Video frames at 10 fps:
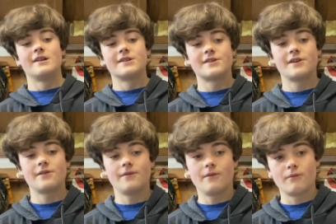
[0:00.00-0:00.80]

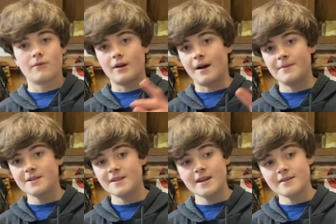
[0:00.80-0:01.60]
So I'm
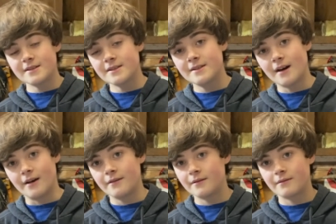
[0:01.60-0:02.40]
not saying this is
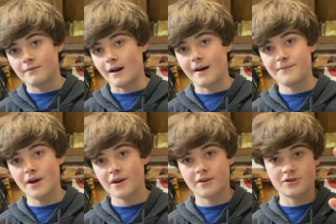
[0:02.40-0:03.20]
done. I'm
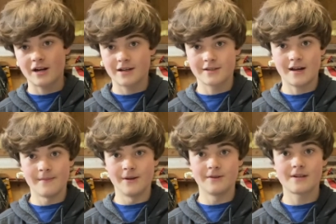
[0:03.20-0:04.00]
not going to trash saw
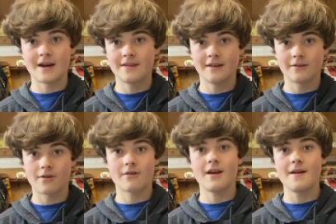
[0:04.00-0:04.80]
builds. I think
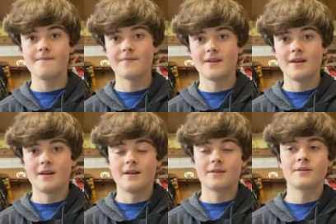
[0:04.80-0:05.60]
they're great.
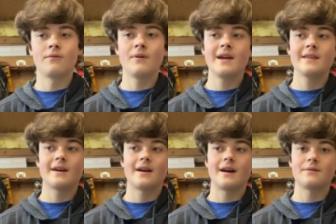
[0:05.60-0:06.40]
The way
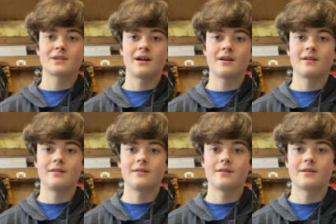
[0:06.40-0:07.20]
that I was
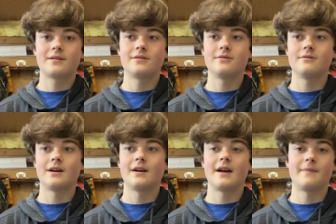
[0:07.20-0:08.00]
talking to
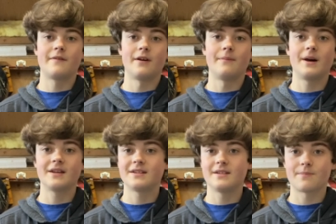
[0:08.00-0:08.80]
uh, MFL
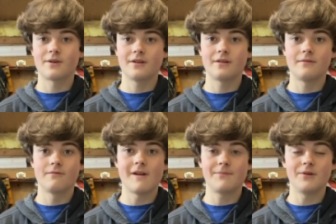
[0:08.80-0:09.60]
Bikes, he's a pretty good,
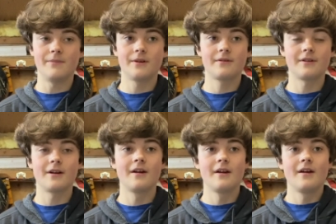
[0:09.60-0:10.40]
reputable
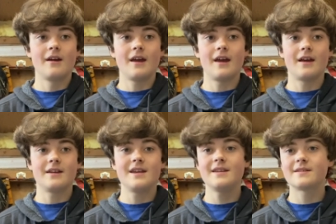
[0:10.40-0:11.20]
builder, and
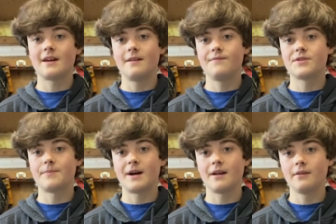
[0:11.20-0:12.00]
he said to
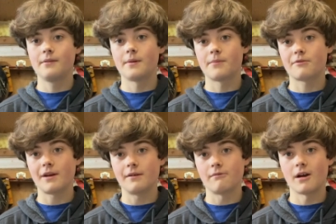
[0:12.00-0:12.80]
buy aluminum
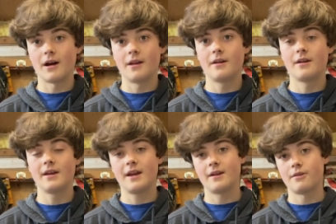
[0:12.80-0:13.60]
threaded rod.
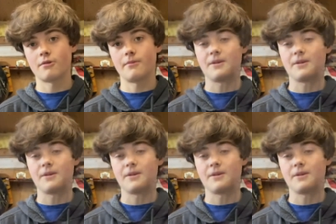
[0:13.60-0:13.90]
And I'll throw up